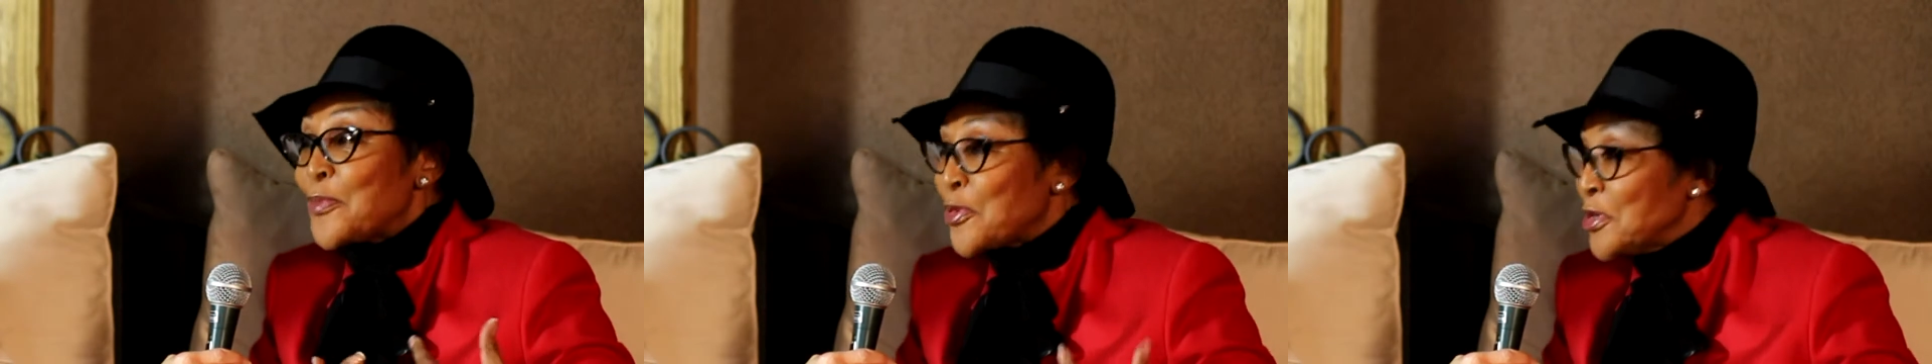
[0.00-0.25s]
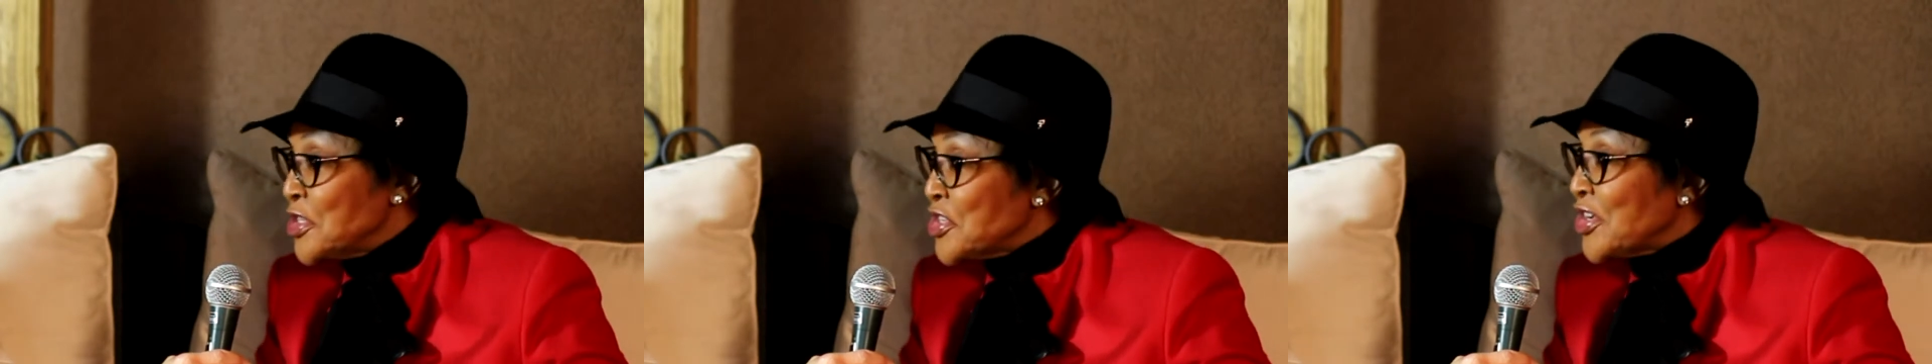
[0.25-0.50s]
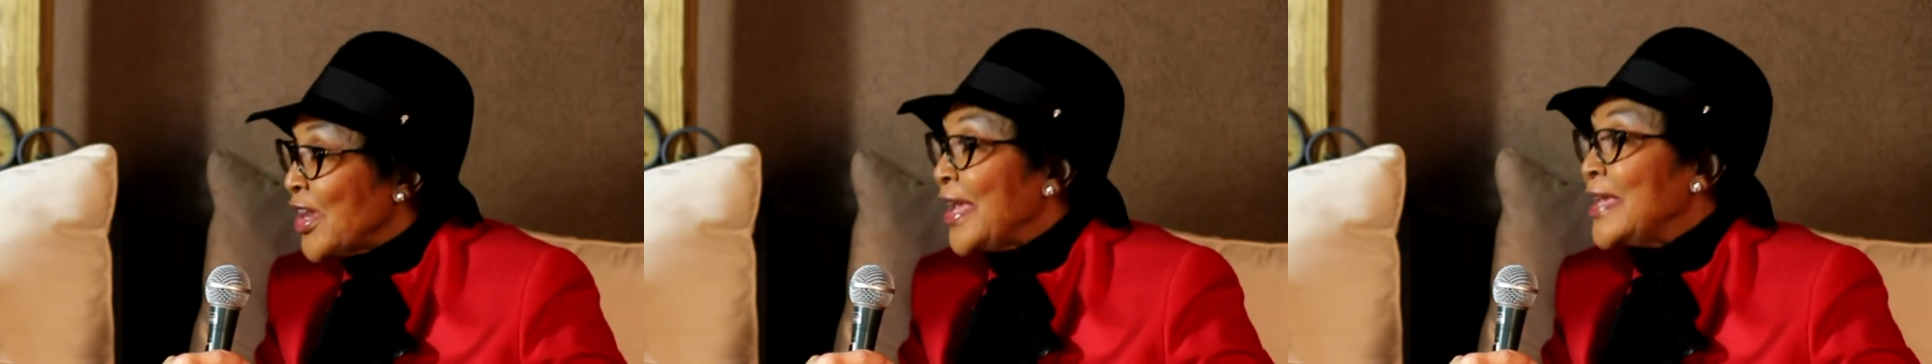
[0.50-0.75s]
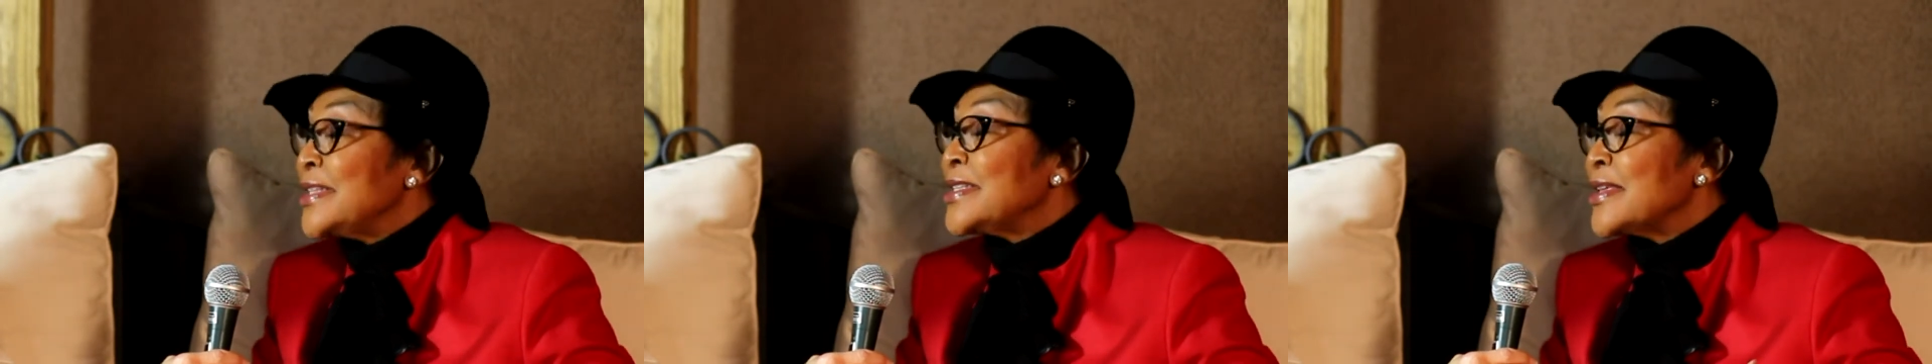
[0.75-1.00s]

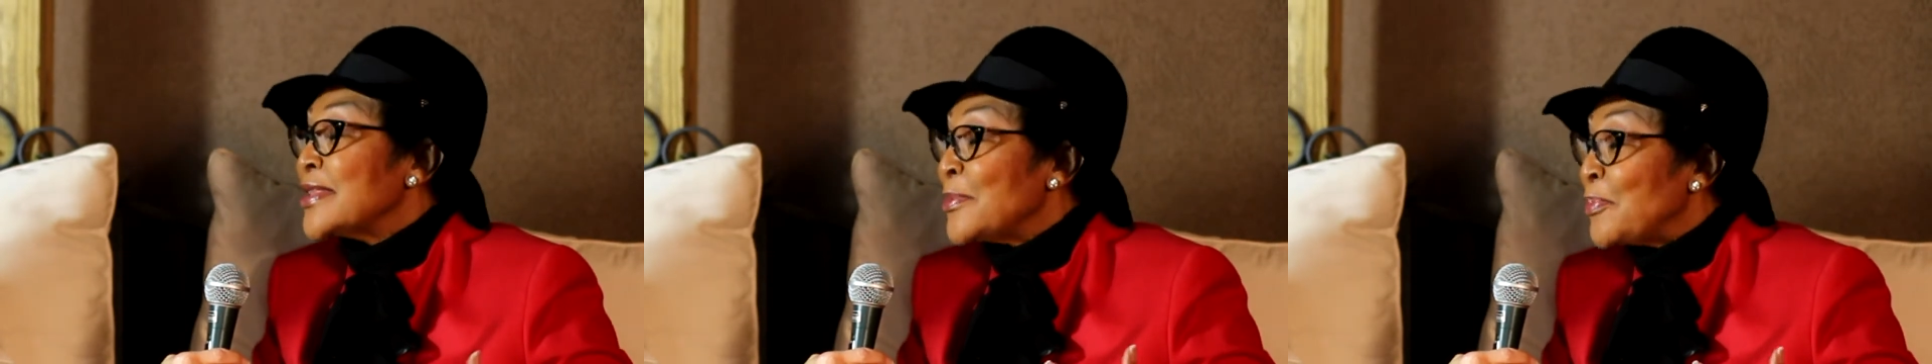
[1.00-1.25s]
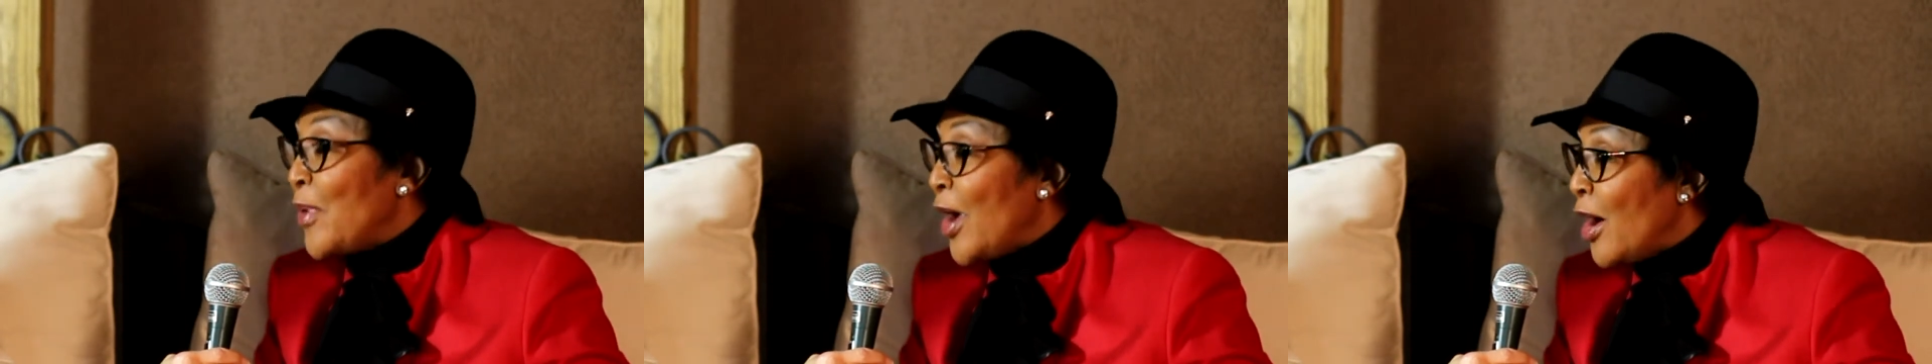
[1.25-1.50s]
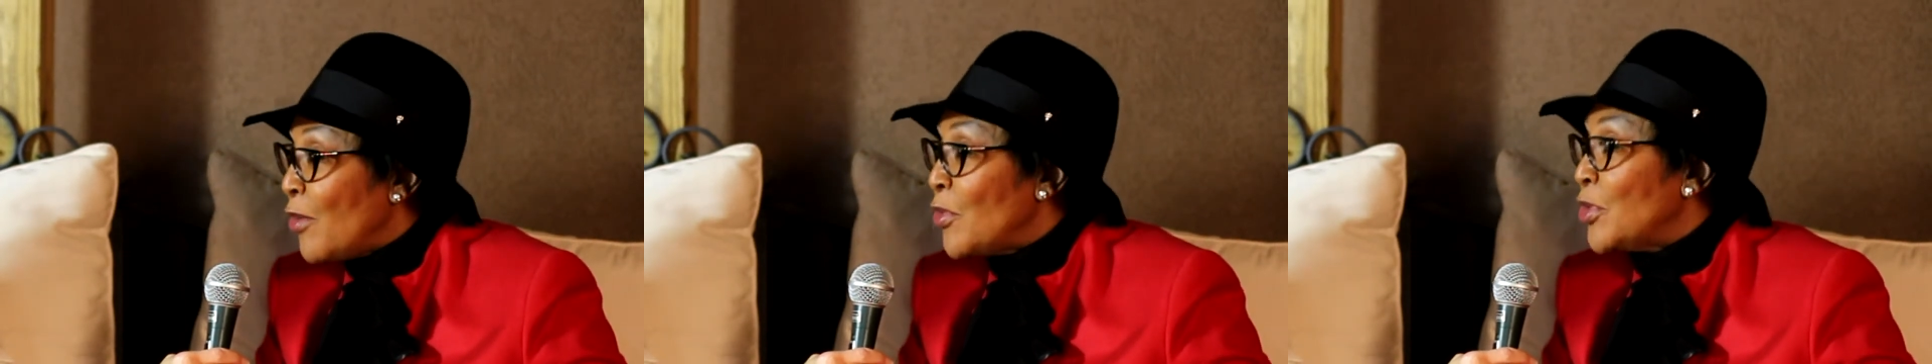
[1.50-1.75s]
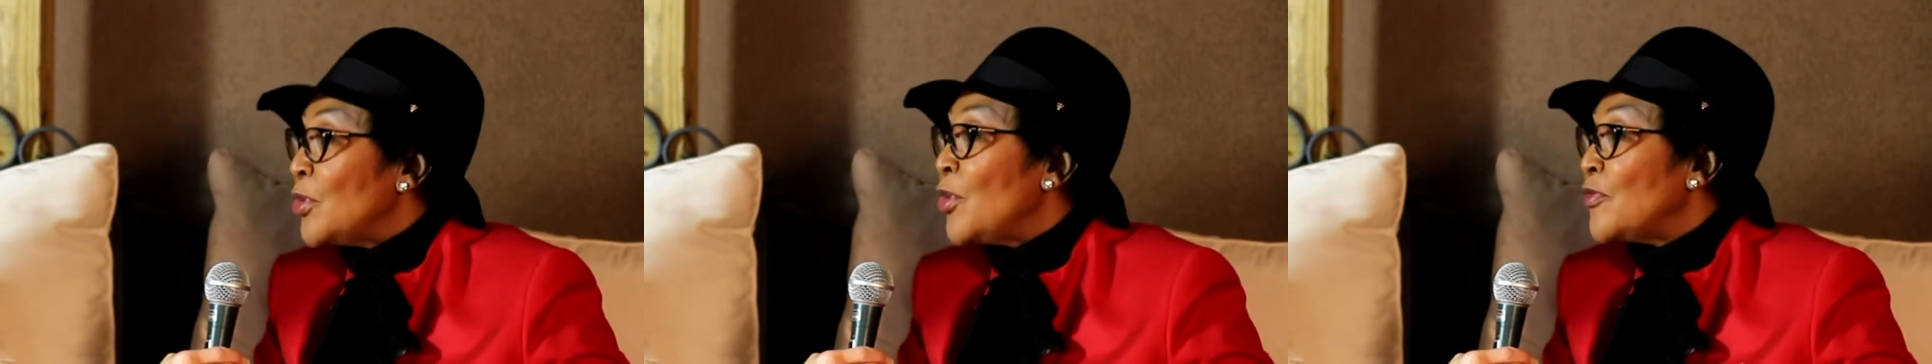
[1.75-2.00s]
appreciate the
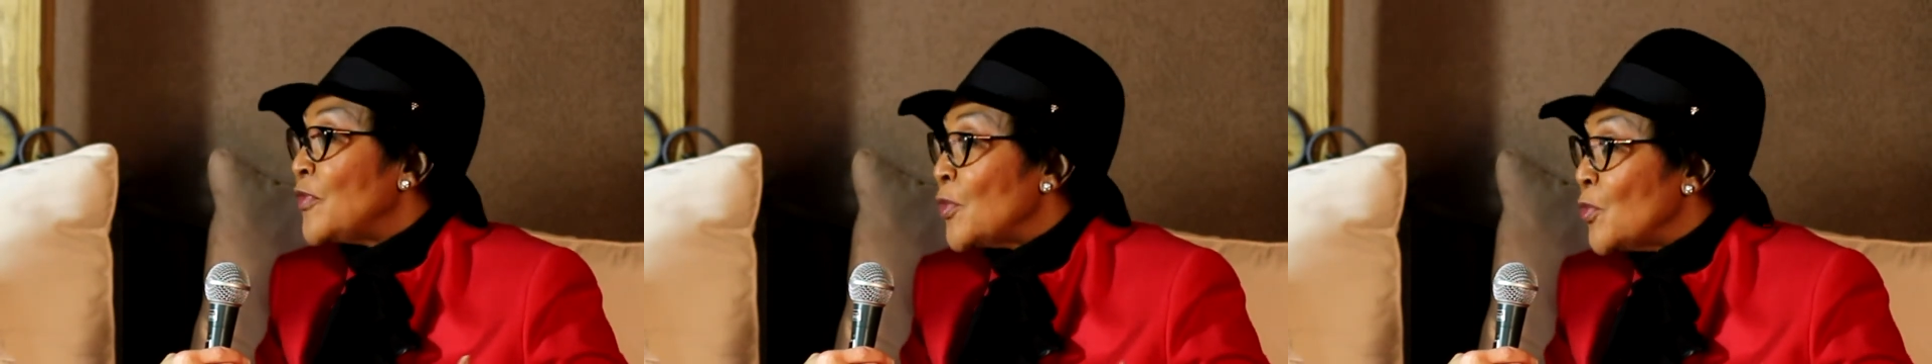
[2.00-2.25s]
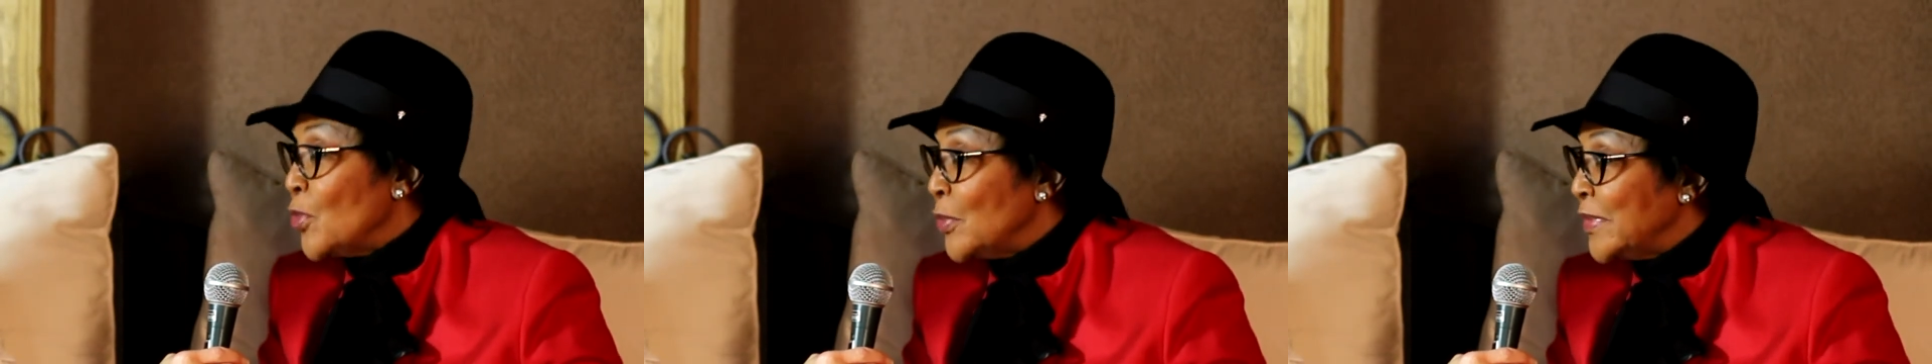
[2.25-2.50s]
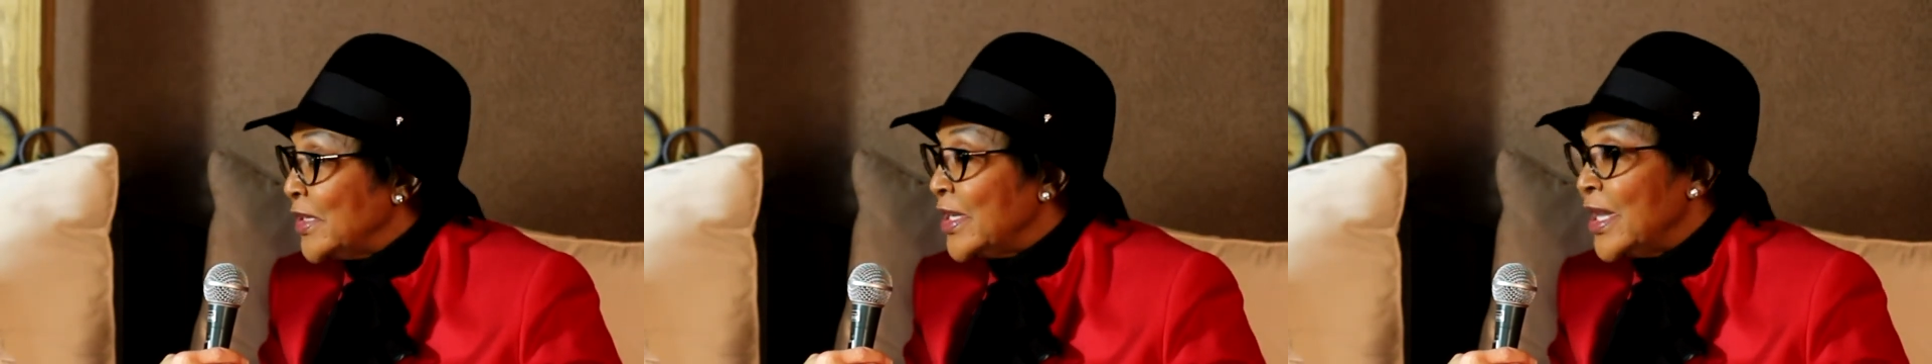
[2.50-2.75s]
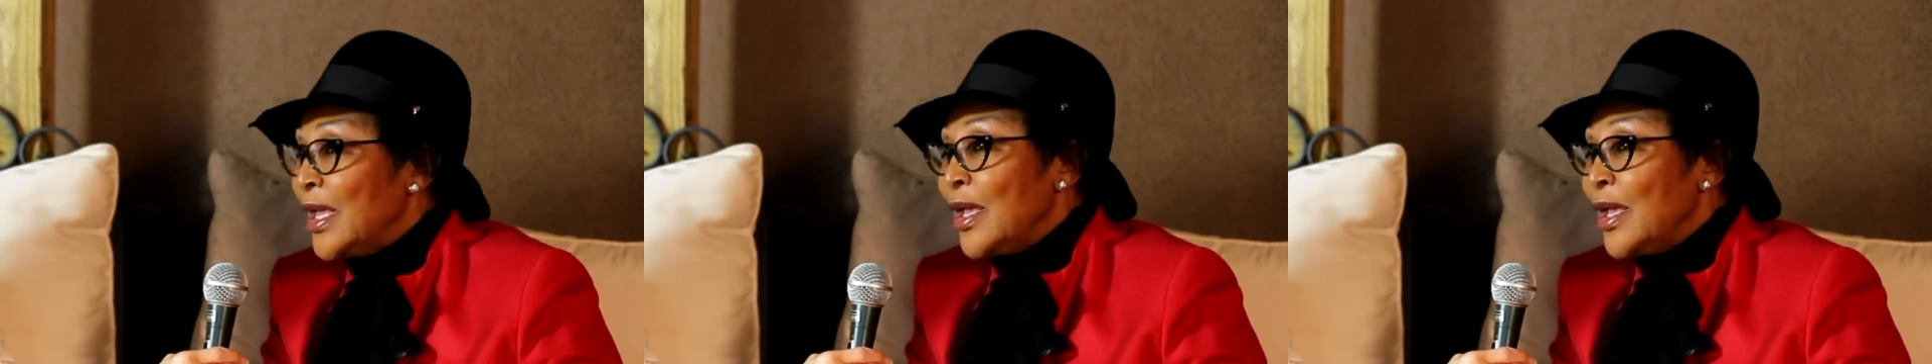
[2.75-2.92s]
power of a woman.